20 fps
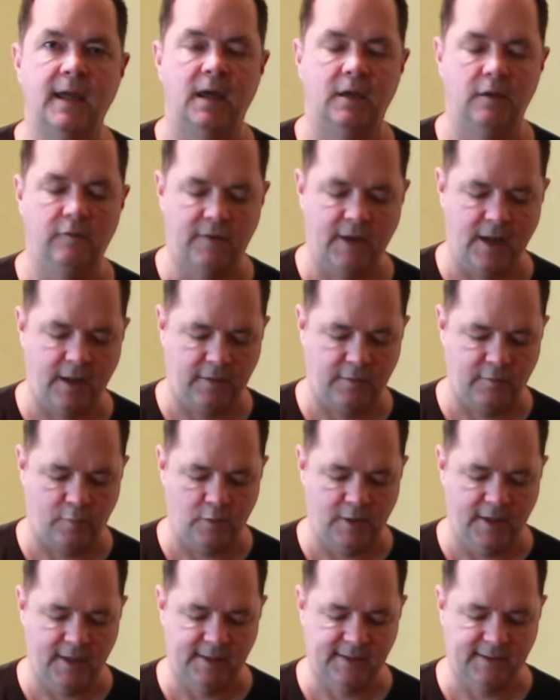and you've got
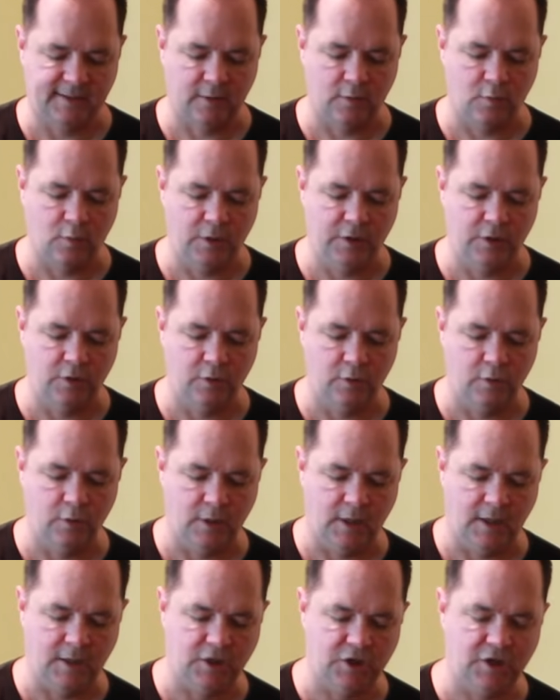3, and so when you
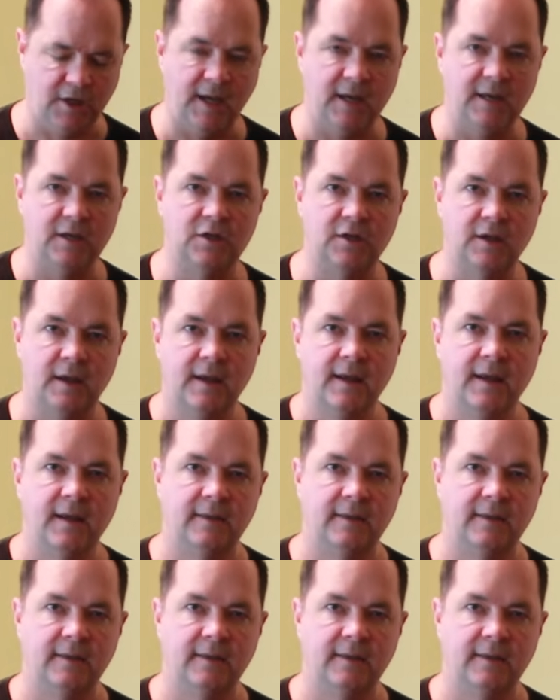change